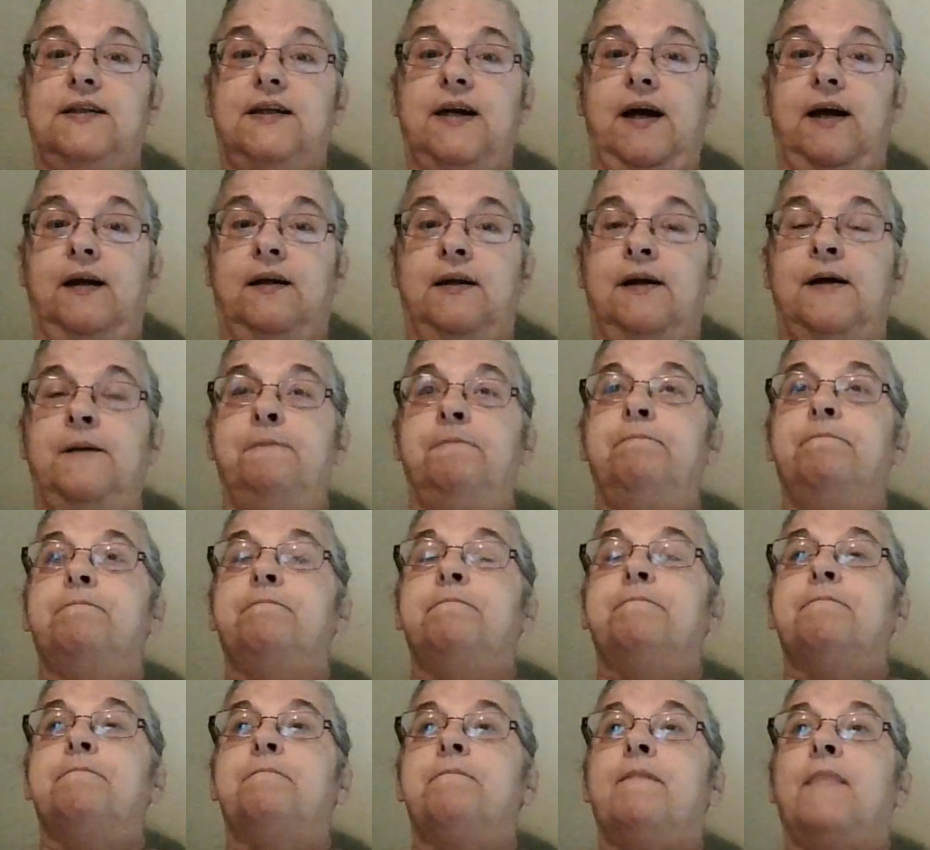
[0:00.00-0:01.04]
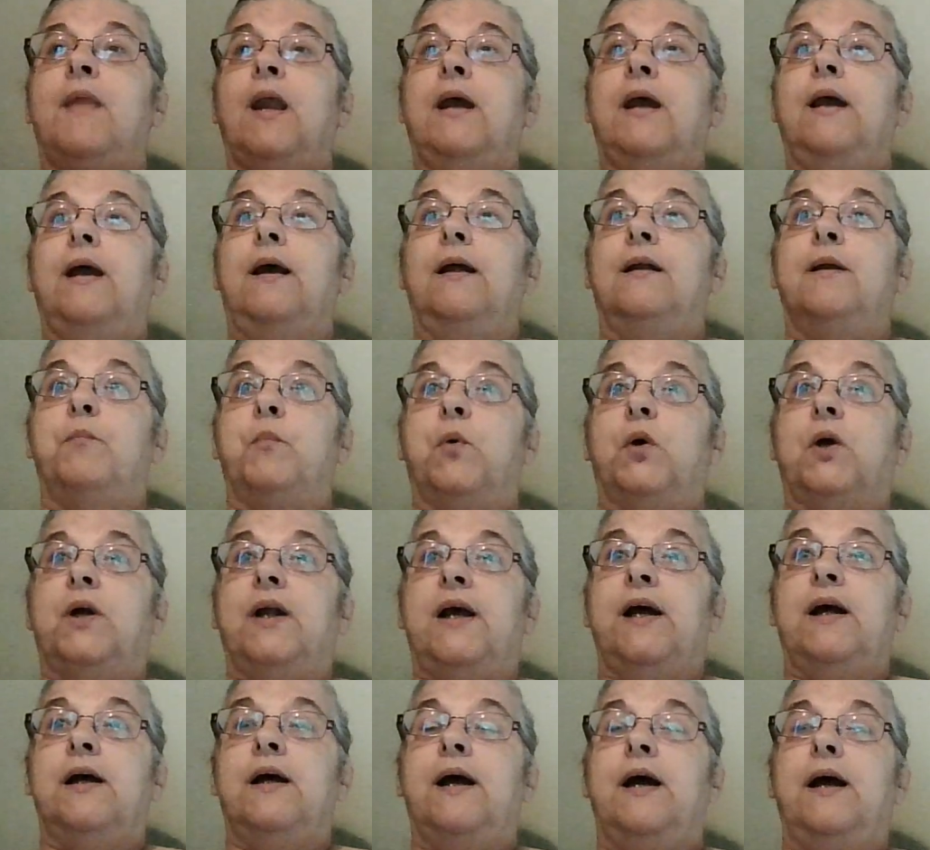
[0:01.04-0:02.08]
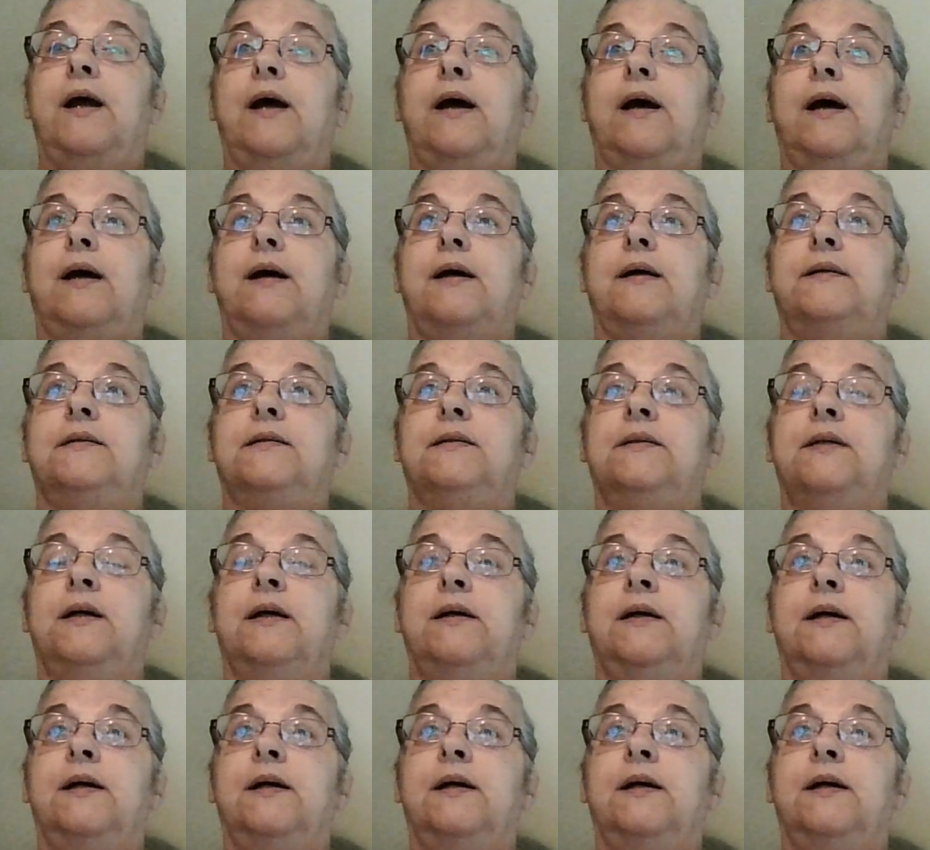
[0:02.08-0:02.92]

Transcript: 10 in the morning and